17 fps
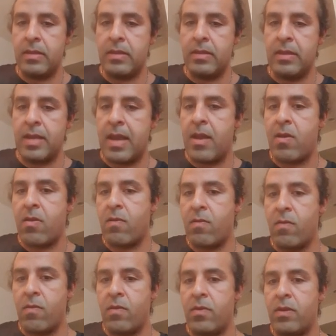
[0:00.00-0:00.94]

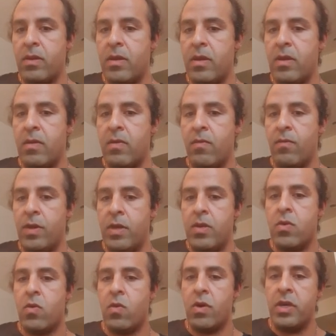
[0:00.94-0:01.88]
now we
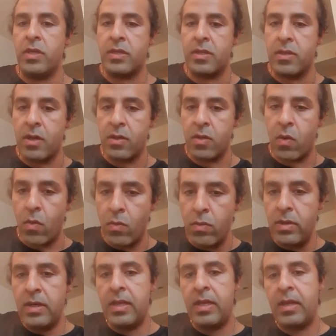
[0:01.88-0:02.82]
know it's not
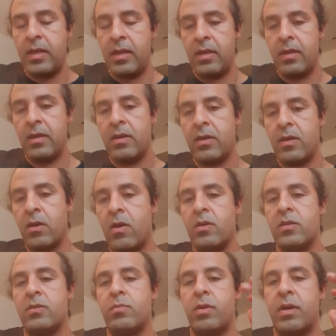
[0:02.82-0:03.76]
only
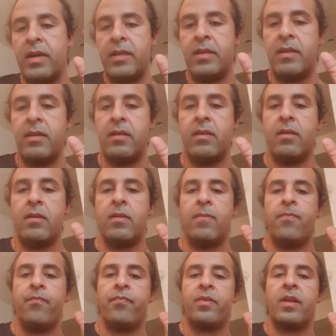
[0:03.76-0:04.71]
caused by the
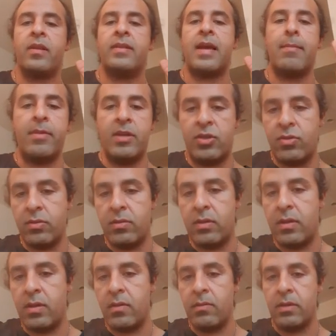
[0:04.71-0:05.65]
damage to the
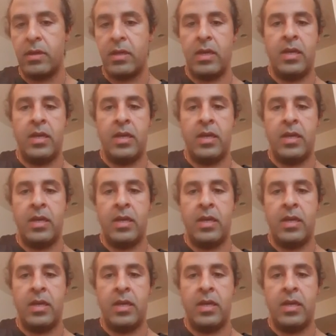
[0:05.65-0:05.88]
lung.